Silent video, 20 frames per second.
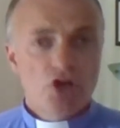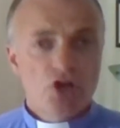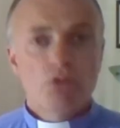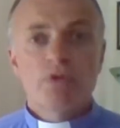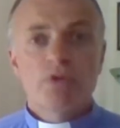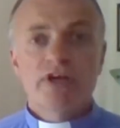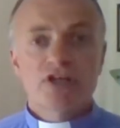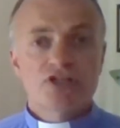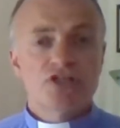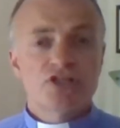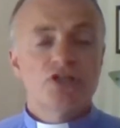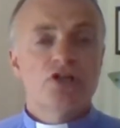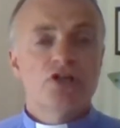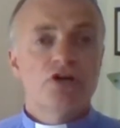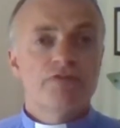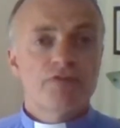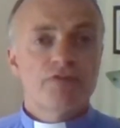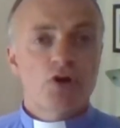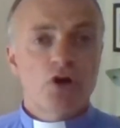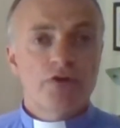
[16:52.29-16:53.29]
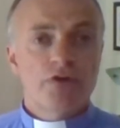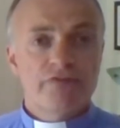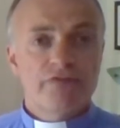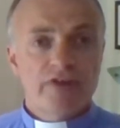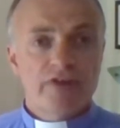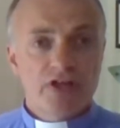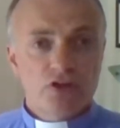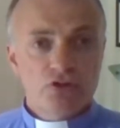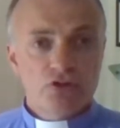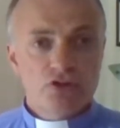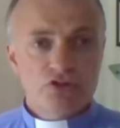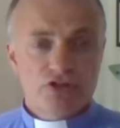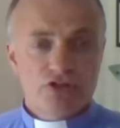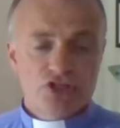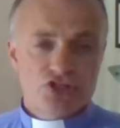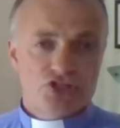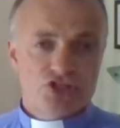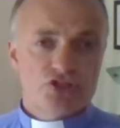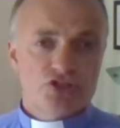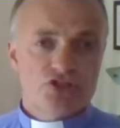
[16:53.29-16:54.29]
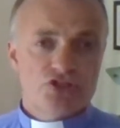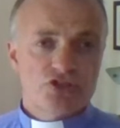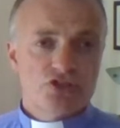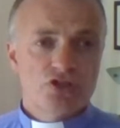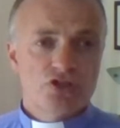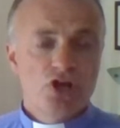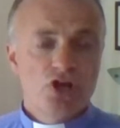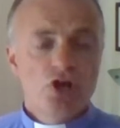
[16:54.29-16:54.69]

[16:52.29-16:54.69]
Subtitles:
We are to love our fellow Christians.